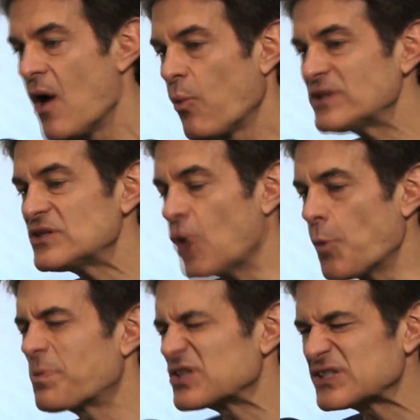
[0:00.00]
what's an
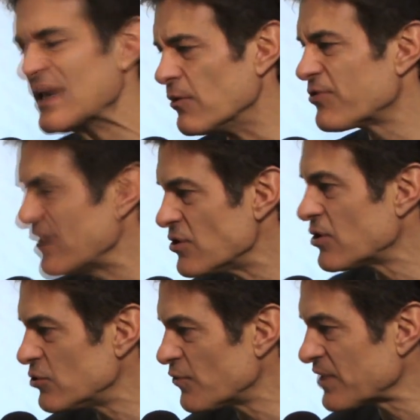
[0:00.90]
Oprah scale thing you could
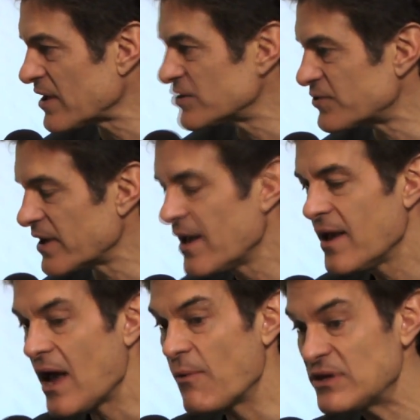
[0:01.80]
do for the country?
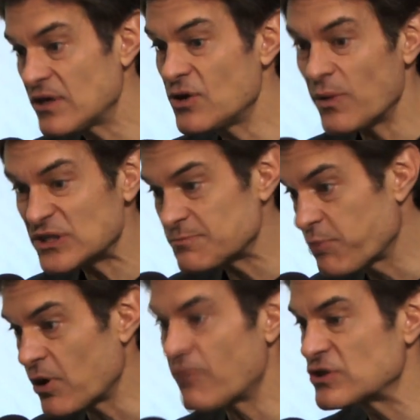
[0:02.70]
And we said, let's just
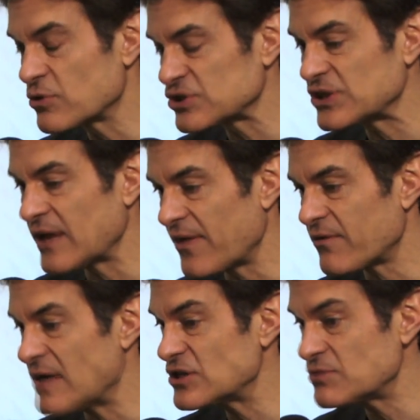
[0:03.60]
put our resources together
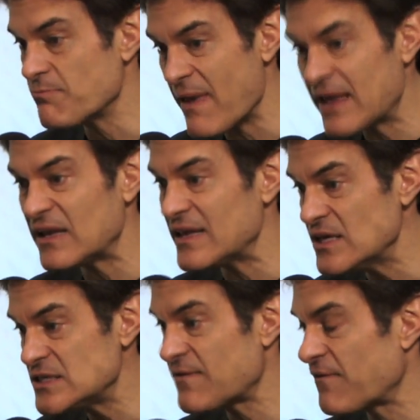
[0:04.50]
and just make it
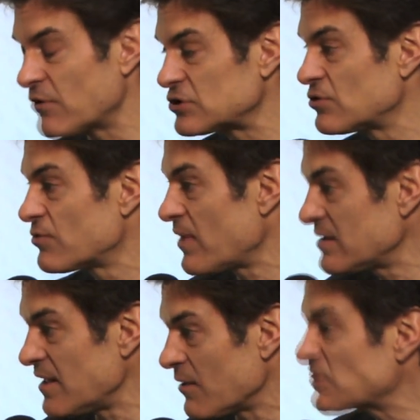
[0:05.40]
easy for folks to do the right
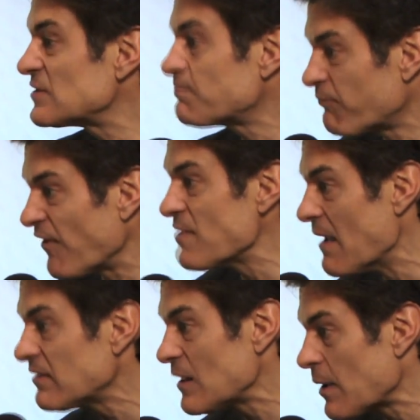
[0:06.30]
thing, which is
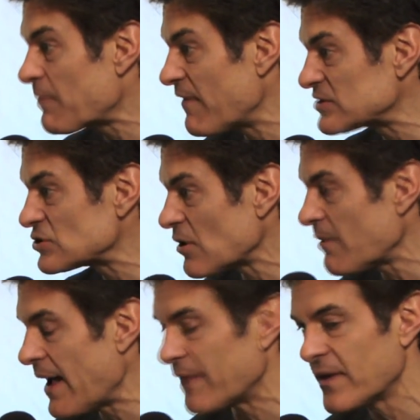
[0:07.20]
fundamentally what prevention is all
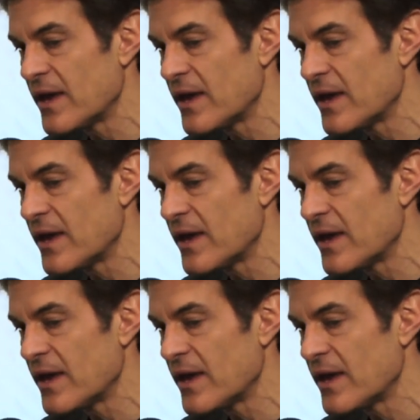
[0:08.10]
about.